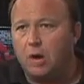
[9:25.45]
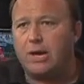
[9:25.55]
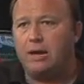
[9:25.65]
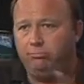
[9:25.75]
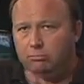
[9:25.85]

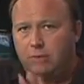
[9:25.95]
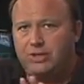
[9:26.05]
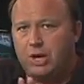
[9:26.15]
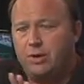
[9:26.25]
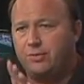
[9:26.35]
Okay.
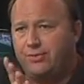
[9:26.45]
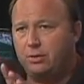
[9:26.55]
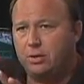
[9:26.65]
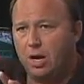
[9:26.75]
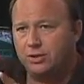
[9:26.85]
Let's go to your
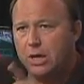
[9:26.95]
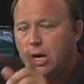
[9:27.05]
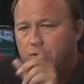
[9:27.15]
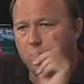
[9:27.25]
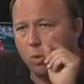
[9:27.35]
phone calls.
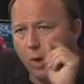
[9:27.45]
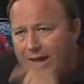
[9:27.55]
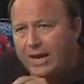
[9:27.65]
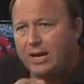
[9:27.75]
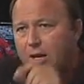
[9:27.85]

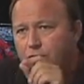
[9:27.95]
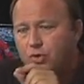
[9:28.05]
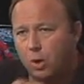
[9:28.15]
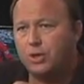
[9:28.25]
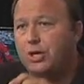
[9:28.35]
Dwayne in
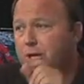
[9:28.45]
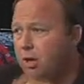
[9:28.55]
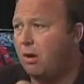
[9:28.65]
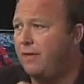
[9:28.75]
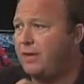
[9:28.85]
Georgia,
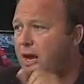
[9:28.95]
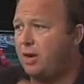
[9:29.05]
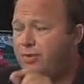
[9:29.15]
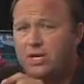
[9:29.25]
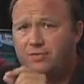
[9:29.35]
you're on the
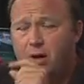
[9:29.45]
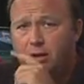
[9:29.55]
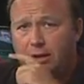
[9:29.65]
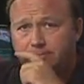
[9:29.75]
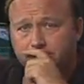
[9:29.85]
air. Thanks for
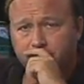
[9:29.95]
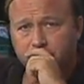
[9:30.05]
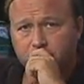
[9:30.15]
holding.